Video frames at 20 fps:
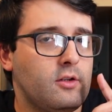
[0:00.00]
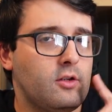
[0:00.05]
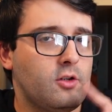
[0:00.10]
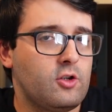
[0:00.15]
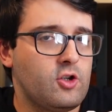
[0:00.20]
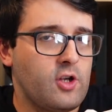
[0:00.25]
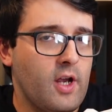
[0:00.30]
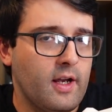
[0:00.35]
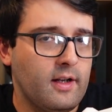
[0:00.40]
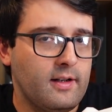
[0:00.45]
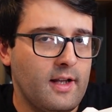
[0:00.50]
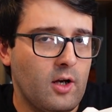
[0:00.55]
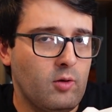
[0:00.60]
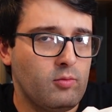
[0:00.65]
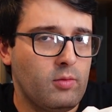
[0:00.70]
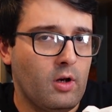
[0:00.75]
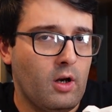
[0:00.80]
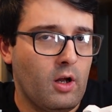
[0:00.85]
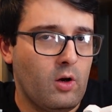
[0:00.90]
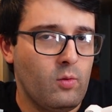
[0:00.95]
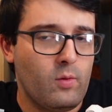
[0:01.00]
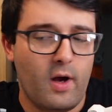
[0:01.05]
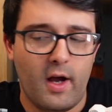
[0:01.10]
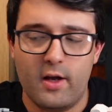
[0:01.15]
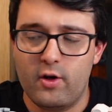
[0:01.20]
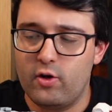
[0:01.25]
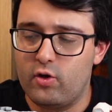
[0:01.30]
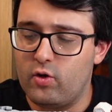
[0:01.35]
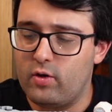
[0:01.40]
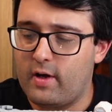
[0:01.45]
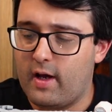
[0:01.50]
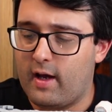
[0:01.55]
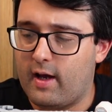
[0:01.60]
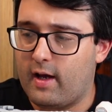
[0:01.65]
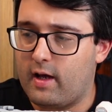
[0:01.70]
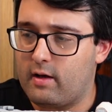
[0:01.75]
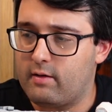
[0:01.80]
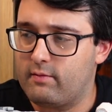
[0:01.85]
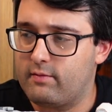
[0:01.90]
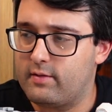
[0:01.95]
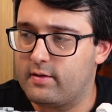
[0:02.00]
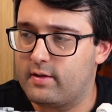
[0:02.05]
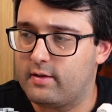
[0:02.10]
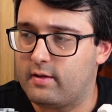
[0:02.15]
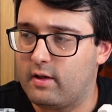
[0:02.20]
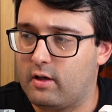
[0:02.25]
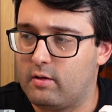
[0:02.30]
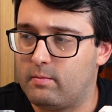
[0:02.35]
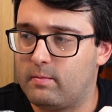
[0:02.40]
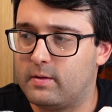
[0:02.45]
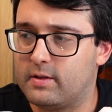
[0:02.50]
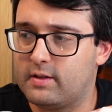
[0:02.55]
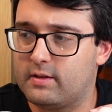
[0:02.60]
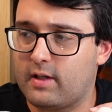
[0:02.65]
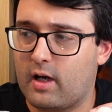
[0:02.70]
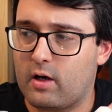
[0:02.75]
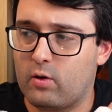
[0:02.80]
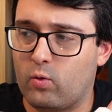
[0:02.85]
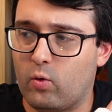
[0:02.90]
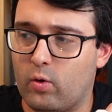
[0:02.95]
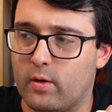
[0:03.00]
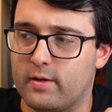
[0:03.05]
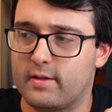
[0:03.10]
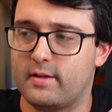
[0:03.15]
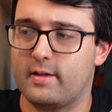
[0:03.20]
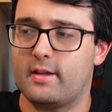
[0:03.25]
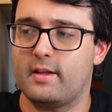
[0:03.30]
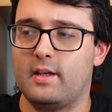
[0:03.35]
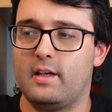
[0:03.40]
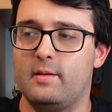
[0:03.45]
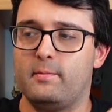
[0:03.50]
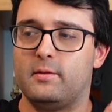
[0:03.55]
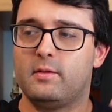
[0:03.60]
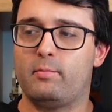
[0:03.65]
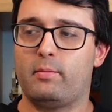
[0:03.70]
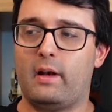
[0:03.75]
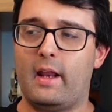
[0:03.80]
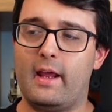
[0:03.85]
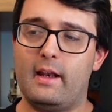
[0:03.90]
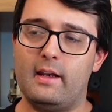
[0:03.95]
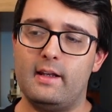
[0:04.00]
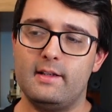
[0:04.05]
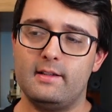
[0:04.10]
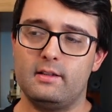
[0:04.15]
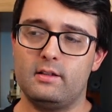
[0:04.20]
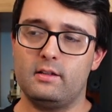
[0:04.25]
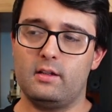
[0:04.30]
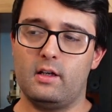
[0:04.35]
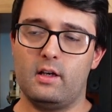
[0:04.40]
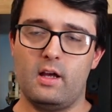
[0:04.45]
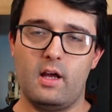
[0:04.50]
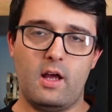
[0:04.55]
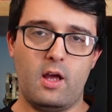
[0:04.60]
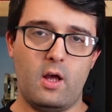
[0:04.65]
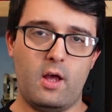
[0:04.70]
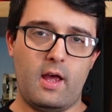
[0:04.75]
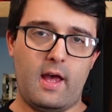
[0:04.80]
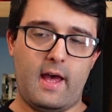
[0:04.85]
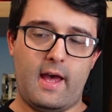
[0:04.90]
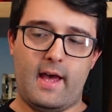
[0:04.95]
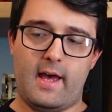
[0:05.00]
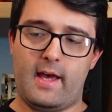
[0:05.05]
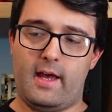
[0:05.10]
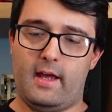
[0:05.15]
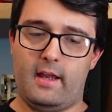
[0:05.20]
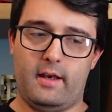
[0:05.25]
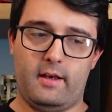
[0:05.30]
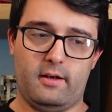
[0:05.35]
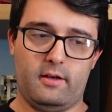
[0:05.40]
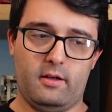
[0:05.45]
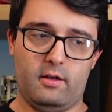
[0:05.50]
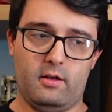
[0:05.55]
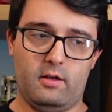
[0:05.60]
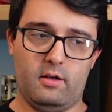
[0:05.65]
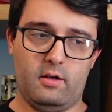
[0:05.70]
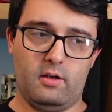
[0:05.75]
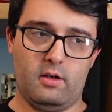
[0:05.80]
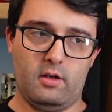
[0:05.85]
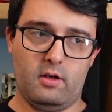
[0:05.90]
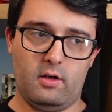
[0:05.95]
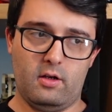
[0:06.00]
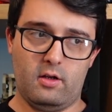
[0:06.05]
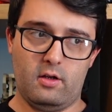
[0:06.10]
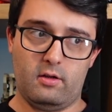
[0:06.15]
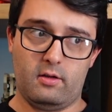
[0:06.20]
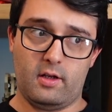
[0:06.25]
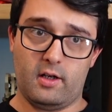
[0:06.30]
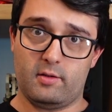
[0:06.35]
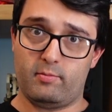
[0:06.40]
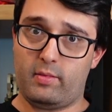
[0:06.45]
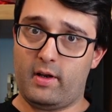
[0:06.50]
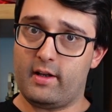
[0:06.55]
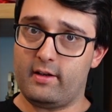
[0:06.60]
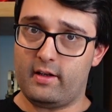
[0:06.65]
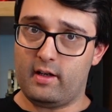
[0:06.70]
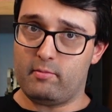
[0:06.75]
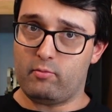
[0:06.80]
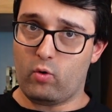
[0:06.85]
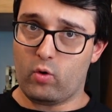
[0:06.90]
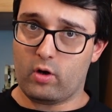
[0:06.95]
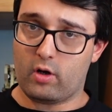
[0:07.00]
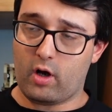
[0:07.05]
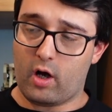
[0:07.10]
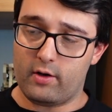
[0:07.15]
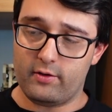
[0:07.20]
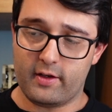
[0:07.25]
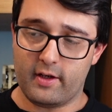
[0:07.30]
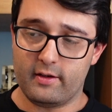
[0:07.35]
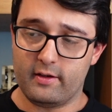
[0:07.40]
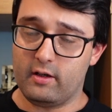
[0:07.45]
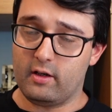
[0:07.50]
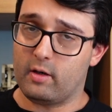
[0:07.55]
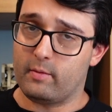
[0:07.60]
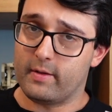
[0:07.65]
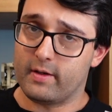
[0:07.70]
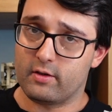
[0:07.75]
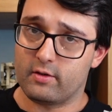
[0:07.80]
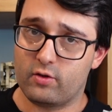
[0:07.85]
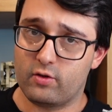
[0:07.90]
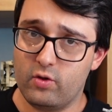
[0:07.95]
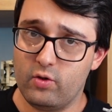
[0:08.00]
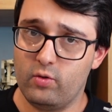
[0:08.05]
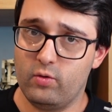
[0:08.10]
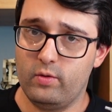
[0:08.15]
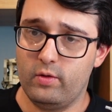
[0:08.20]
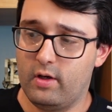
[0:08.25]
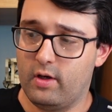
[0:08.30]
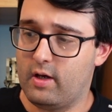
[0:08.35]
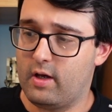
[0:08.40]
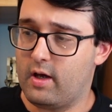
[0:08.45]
Check down below, I should have some Star Wars themed playlist, and there's plenty more content coming soon.